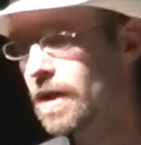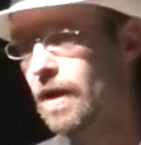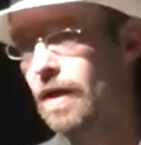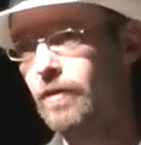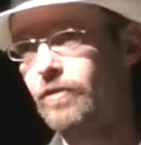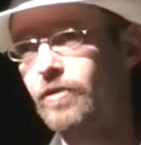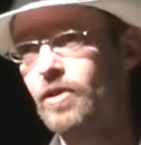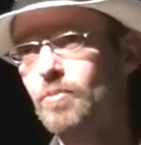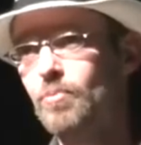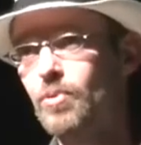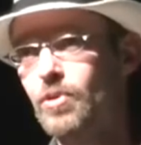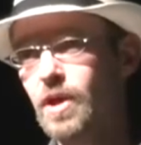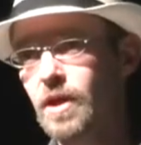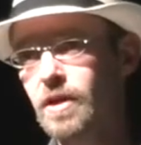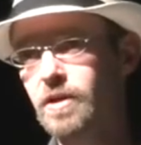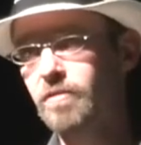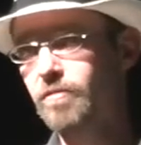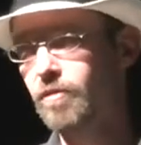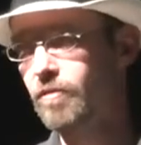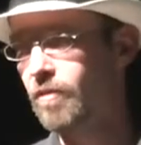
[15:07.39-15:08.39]
a healthy,
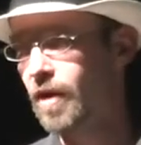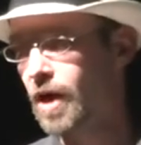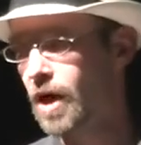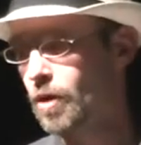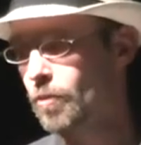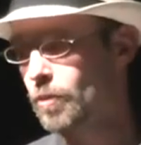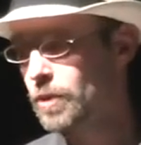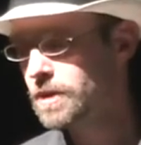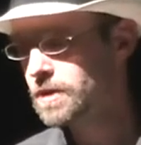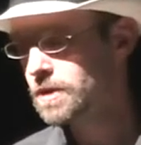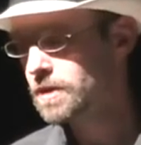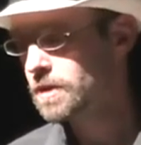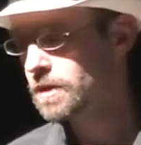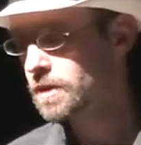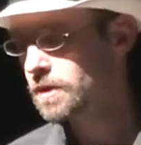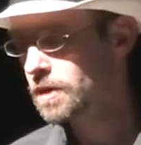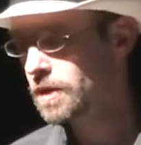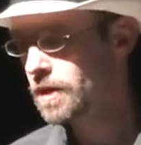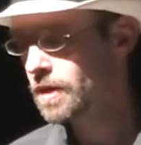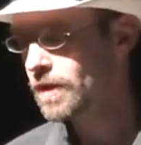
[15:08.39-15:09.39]
productive environment.
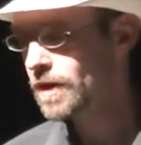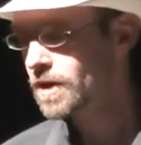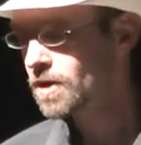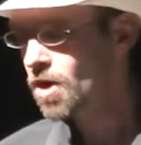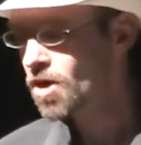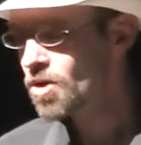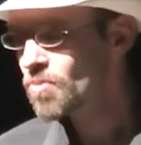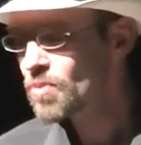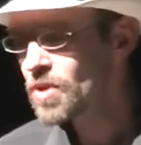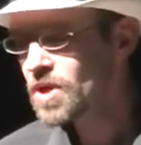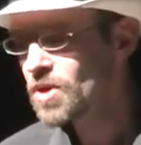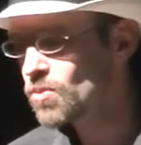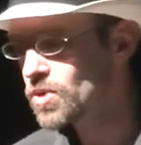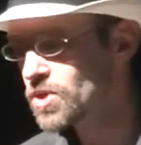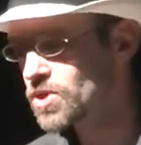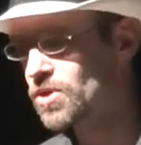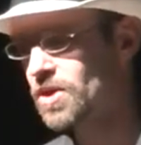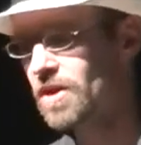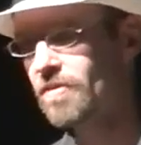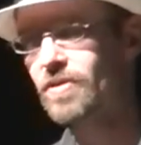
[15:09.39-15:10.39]
You know, that can't mean we
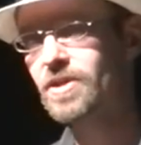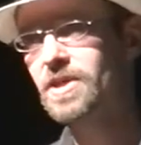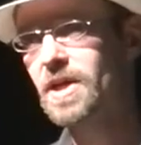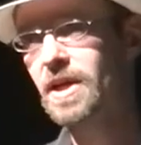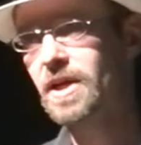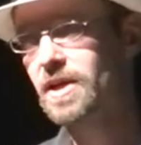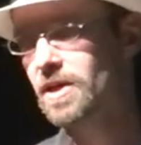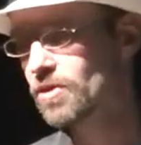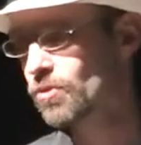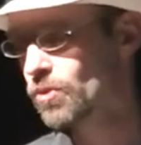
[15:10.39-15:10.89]
should never take any